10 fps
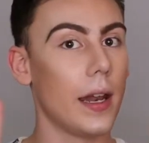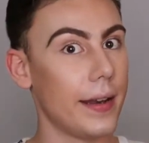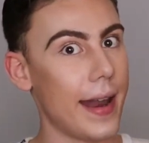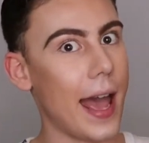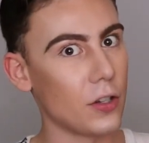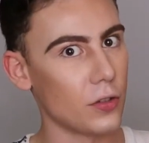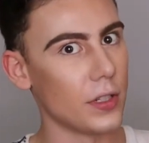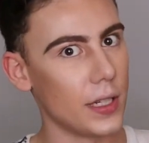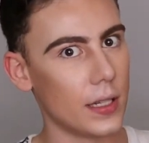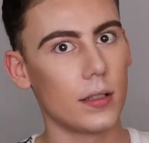
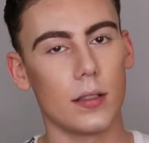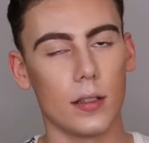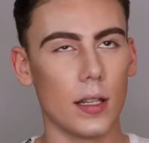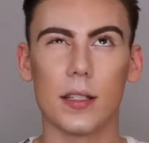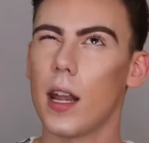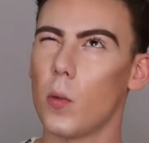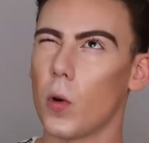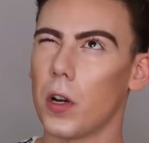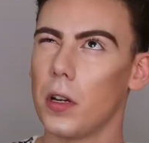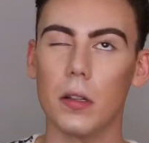Naturalness. Is that a
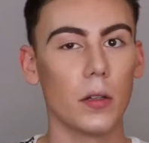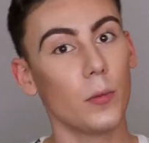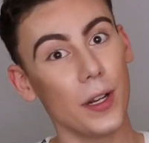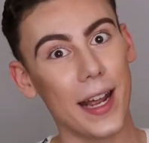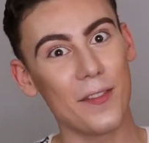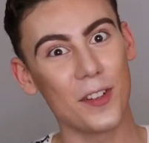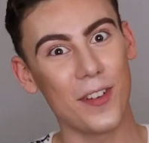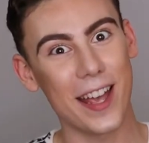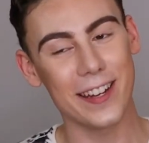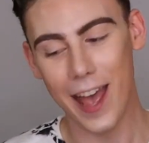word? We're going to have to
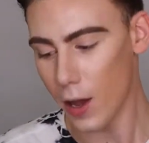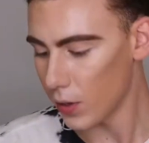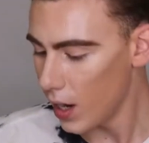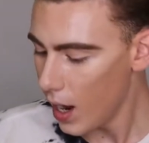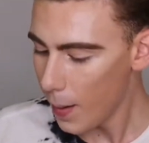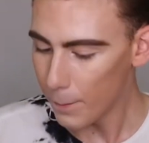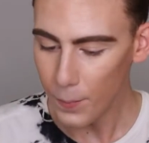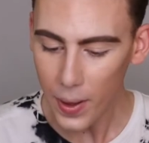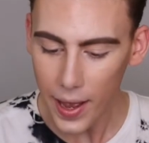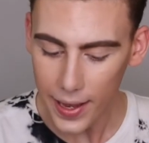find out.
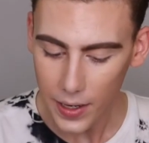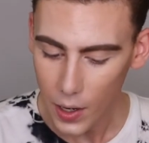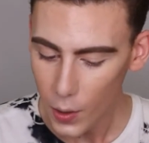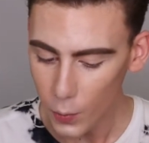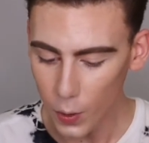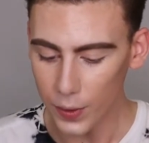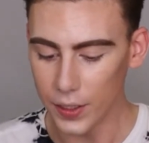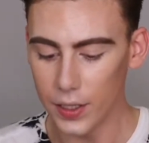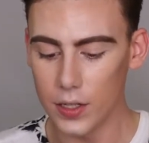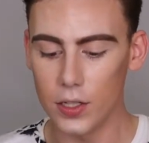But what we're
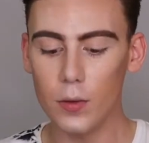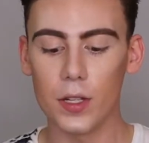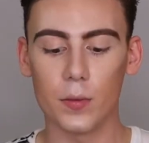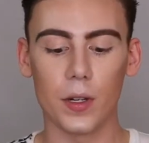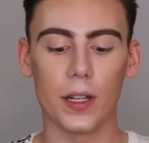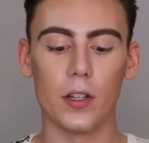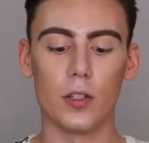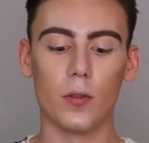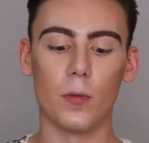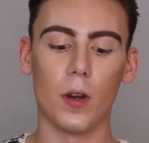going to do is we're going to
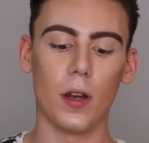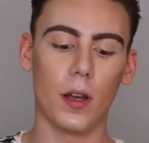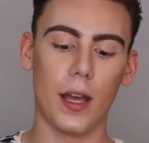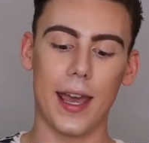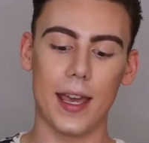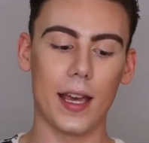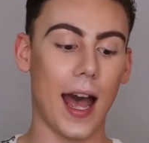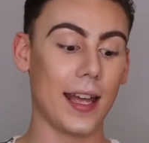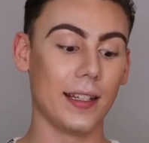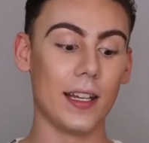do a
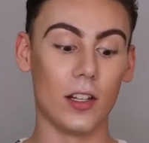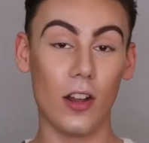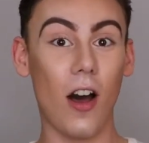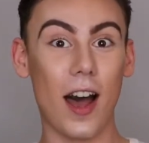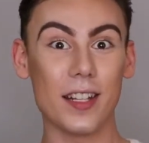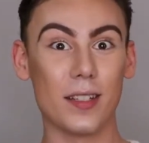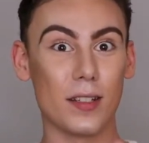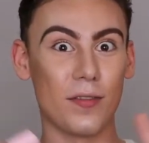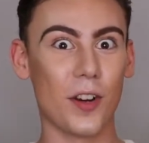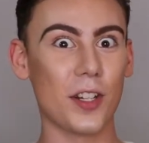Kylie gloss. It's
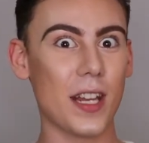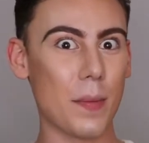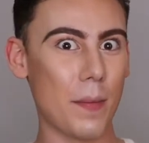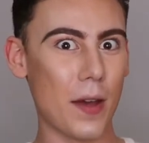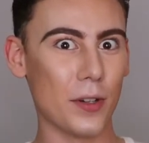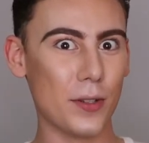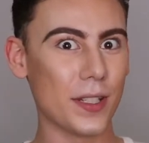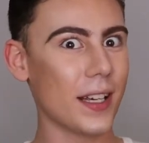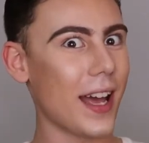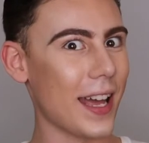the first time I'm ever
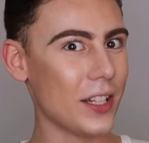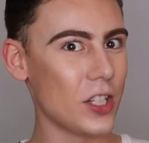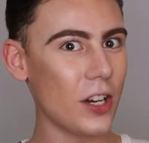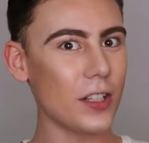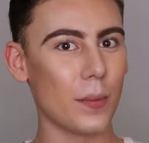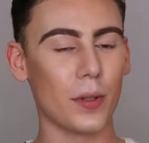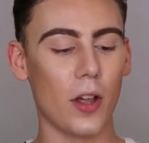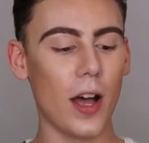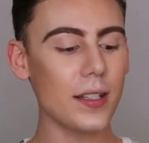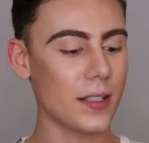using a Kylie Jenner lip
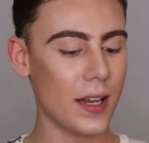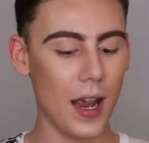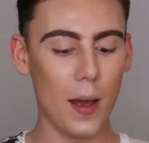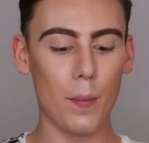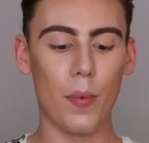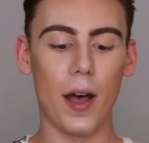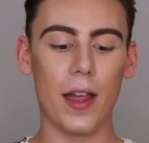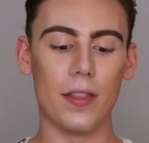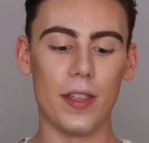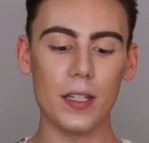gloss,
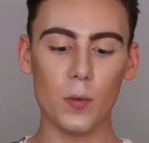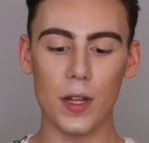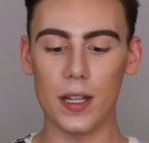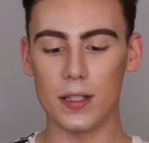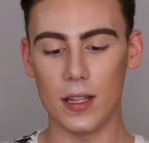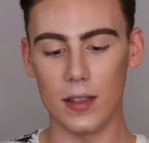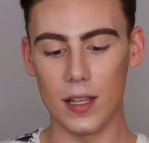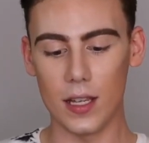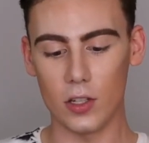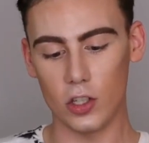but this one is in
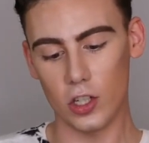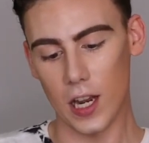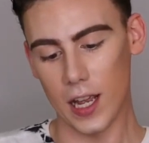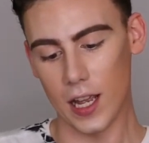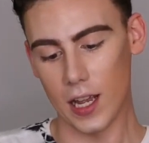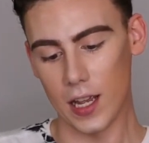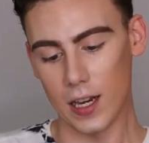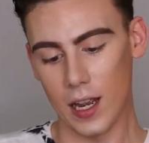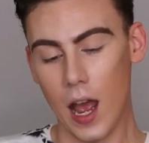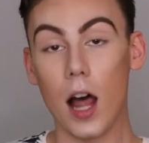the
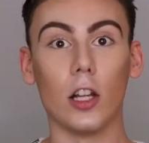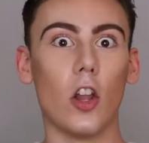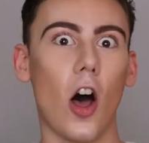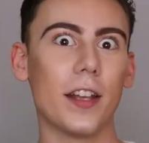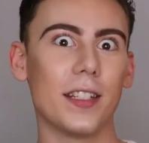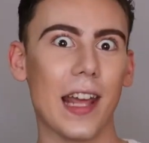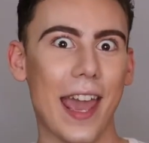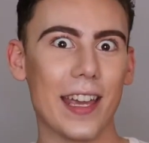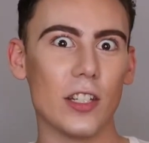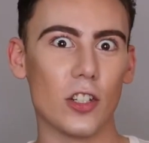shade Lost
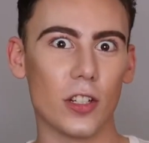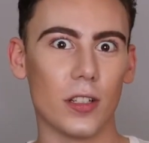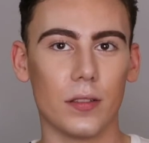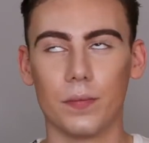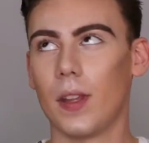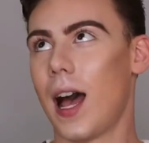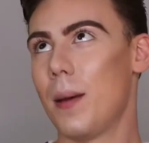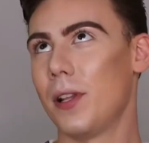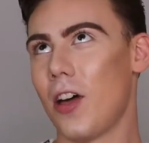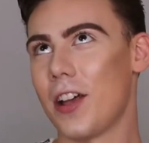Angel. I'm
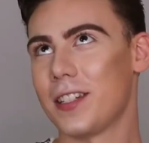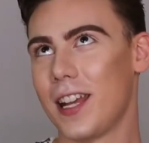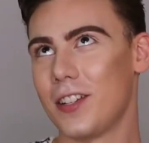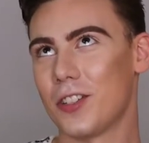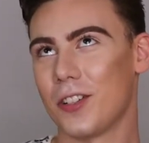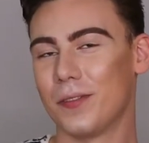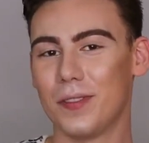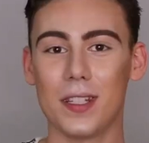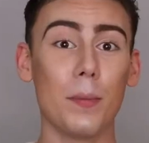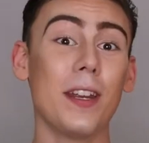a lost angel.
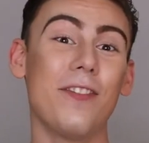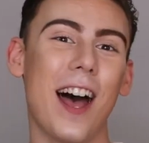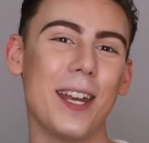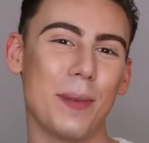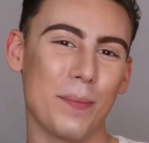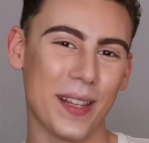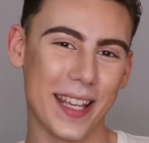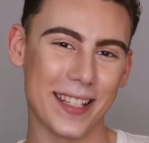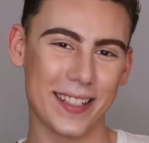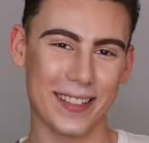Somebody find me, please.